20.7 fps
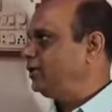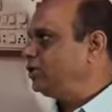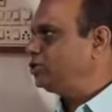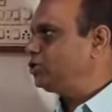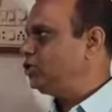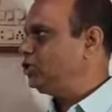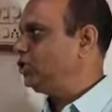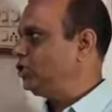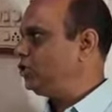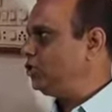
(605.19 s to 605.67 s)

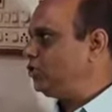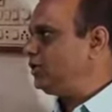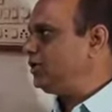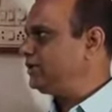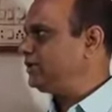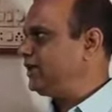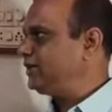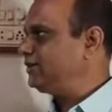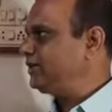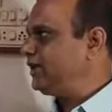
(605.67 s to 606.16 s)
0
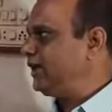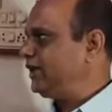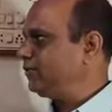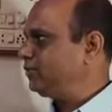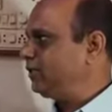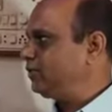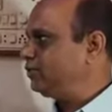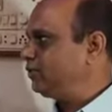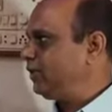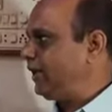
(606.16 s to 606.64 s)
is less than
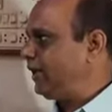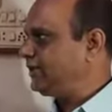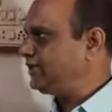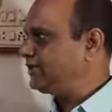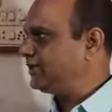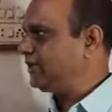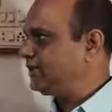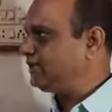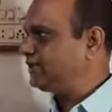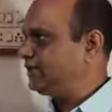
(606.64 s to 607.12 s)
equal to
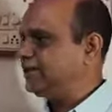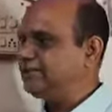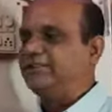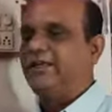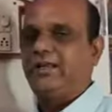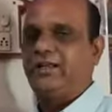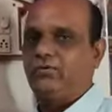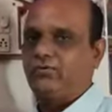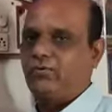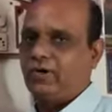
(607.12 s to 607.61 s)
x is less
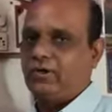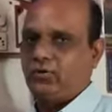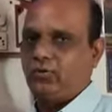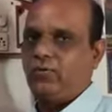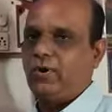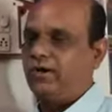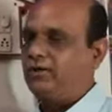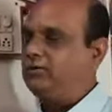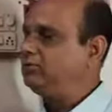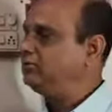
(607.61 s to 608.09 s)
than equal to
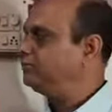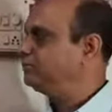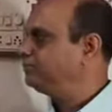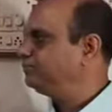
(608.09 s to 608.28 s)
1.